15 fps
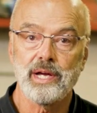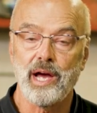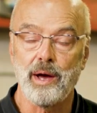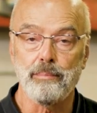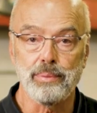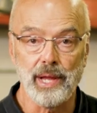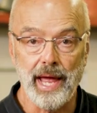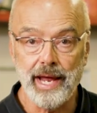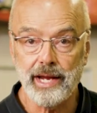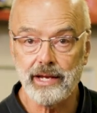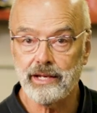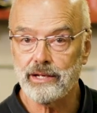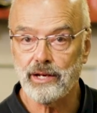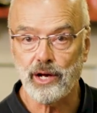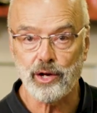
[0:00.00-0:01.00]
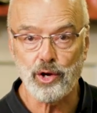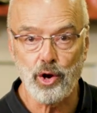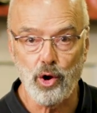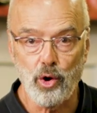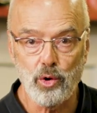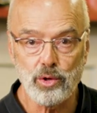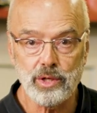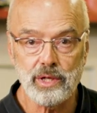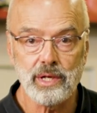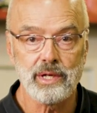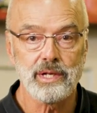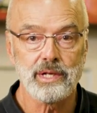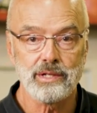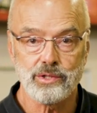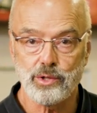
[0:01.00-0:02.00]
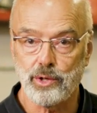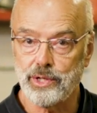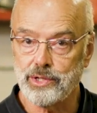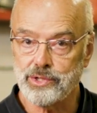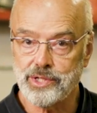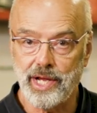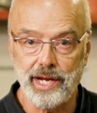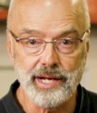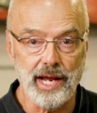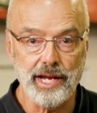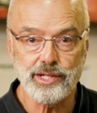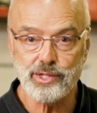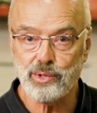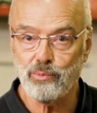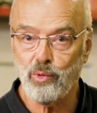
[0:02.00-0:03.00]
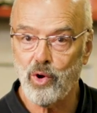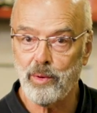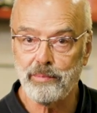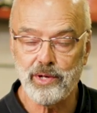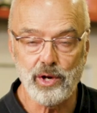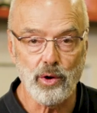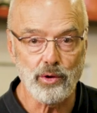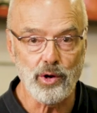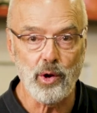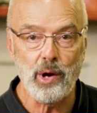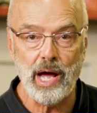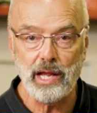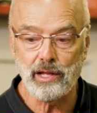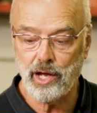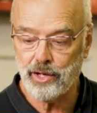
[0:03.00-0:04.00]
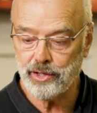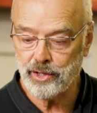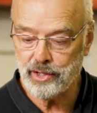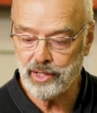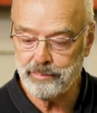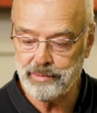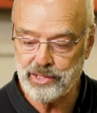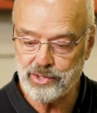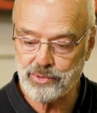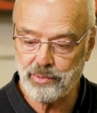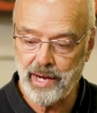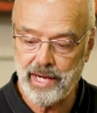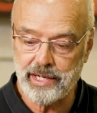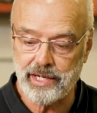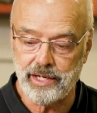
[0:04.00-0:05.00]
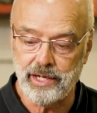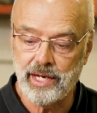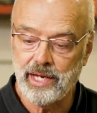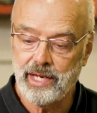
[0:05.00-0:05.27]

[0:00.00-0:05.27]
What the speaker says: a blanket, a coat, so you stay nice and warm. You don't know how long you're going to be stranded.